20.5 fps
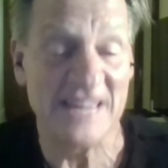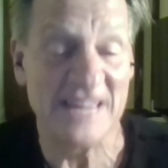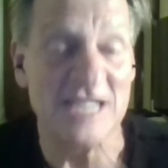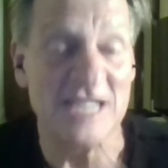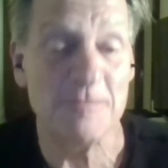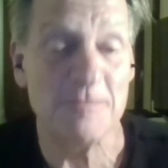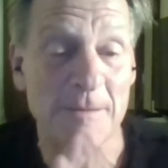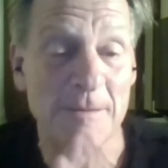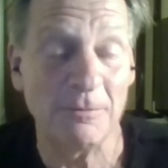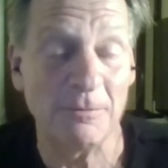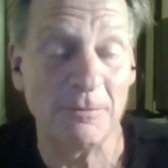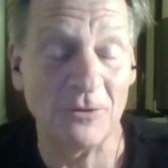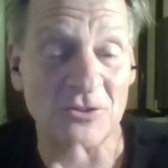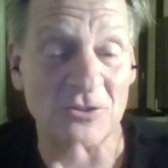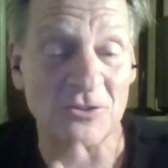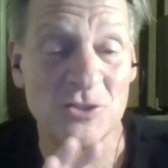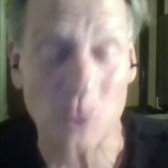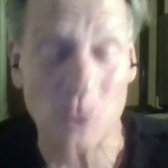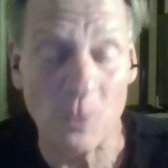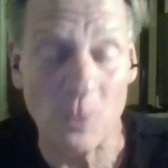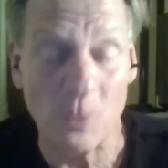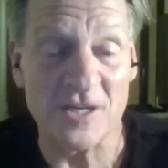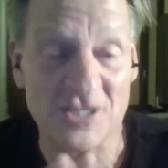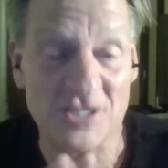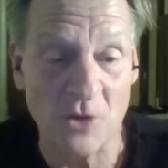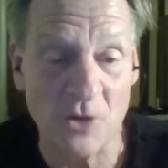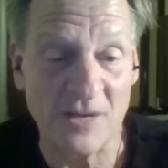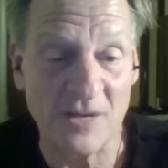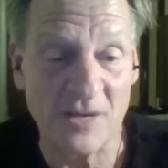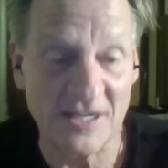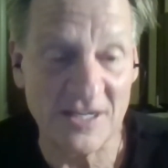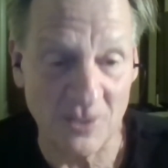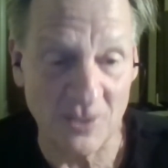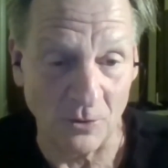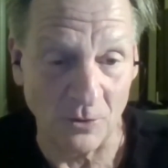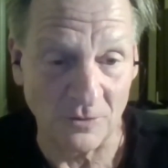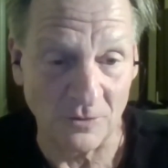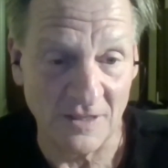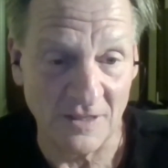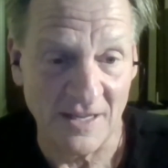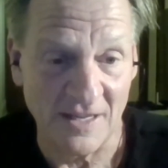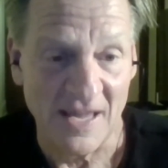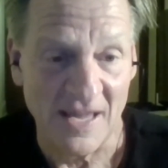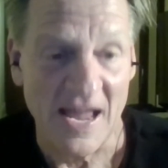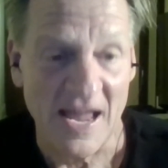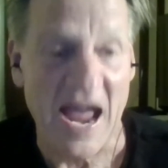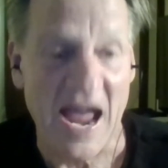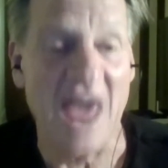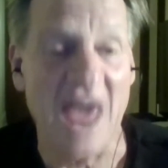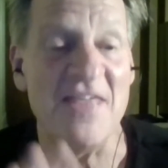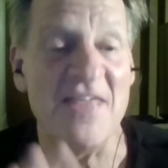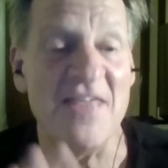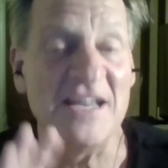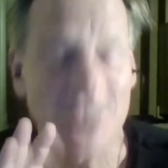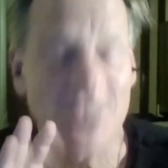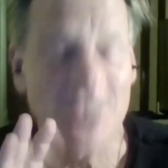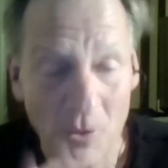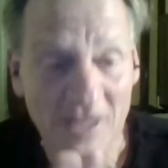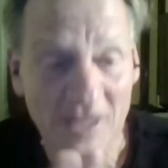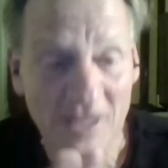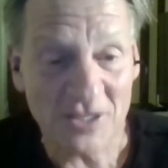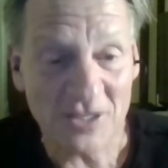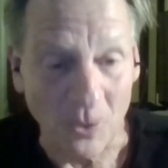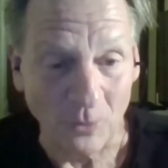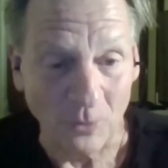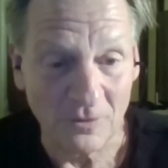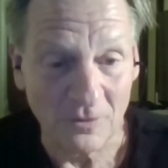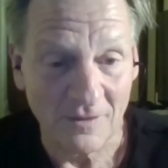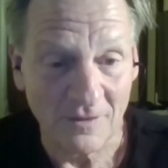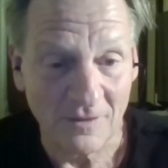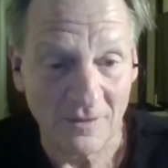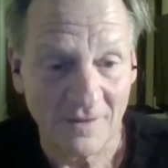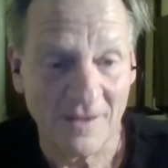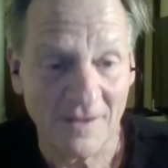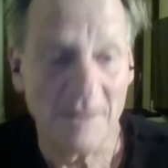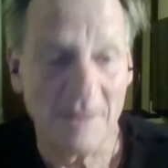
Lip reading: these people's stories don't get told. And they don't get told